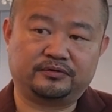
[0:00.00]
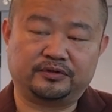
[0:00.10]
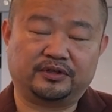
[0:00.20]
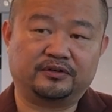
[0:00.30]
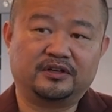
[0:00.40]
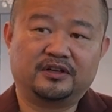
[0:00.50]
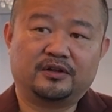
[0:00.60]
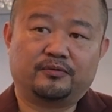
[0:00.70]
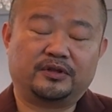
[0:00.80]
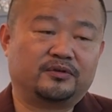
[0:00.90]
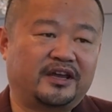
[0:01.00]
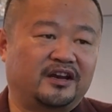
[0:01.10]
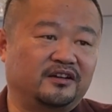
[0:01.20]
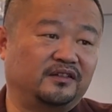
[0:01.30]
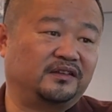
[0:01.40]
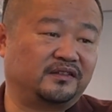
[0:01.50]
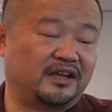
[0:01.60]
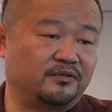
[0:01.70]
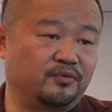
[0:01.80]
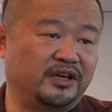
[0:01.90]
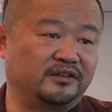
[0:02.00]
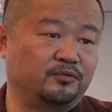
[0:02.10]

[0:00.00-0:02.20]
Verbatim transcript: you know, we don't care this dead weight.